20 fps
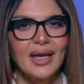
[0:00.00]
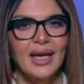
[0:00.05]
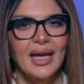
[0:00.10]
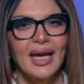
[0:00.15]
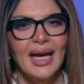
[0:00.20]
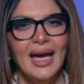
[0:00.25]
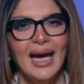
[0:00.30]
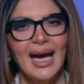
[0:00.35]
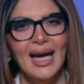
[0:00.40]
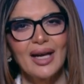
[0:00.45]

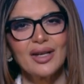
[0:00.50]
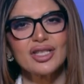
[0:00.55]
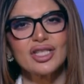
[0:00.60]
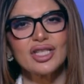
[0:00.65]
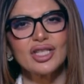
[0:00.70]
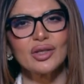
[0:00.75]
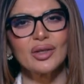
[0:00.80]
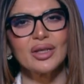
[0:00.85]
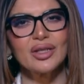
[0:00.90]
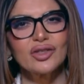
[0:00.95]
How do
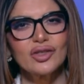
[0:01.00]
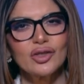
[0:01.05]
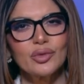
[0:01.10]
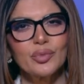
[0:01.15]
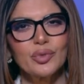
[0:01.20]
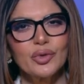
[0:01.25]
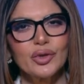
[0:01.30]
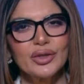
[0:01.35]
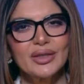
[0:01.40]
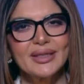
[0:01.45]
you
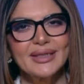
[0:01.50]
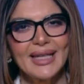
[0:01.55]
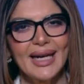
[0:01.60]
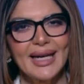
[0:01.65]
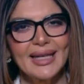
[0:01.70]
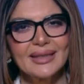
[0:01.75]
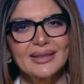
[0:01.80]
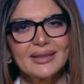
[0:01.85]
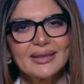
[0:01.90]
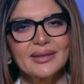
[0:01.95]
interpret
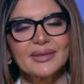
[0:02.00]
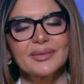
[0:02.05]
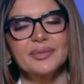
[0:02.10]
that?